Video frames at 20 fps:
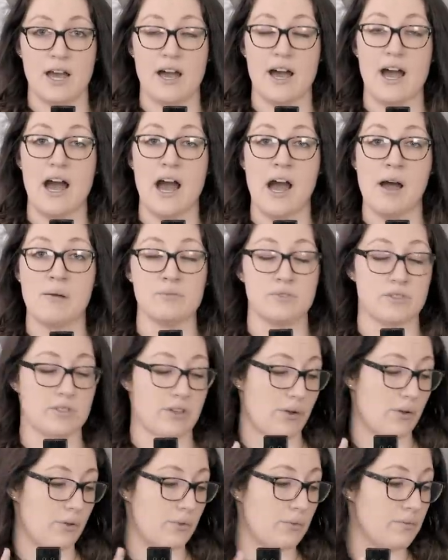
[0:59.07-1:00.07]
Um,
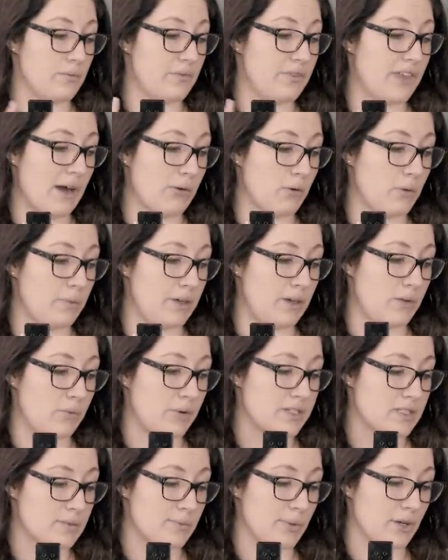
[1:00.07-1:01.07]
so that will be
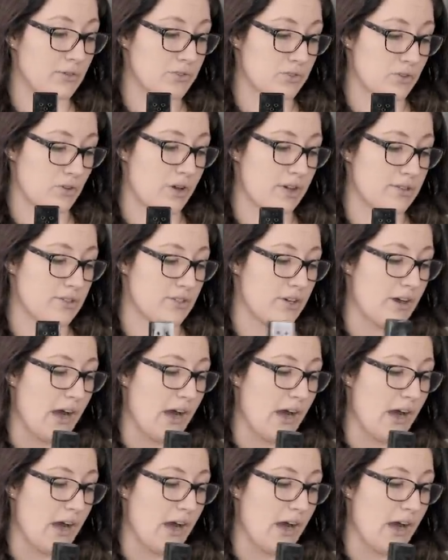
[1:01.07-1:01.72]
what sprinkles across your